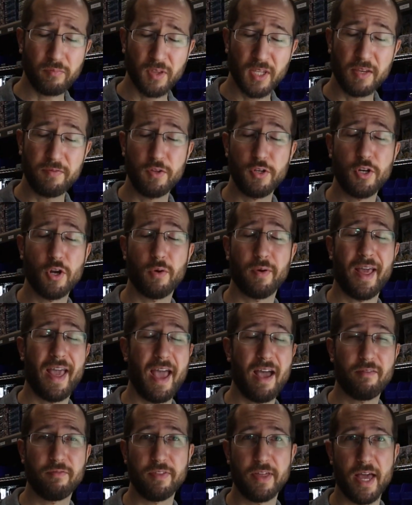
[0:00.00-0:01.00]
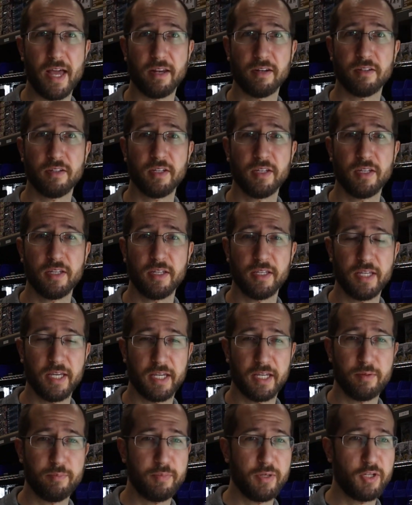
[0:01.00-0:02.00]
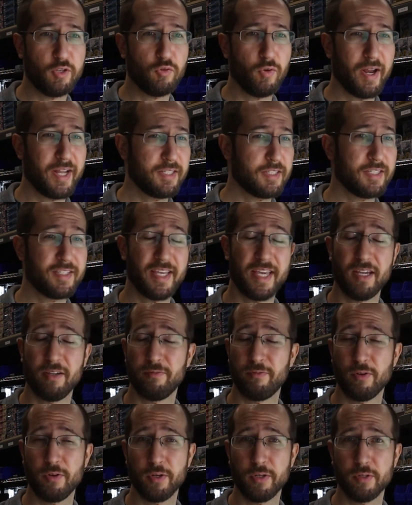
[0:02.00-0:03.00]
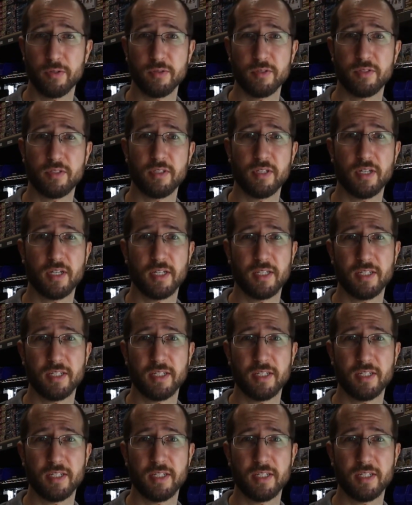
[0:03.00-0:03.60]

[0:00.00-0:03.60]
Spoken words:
If you don't have that, it can be great to take photos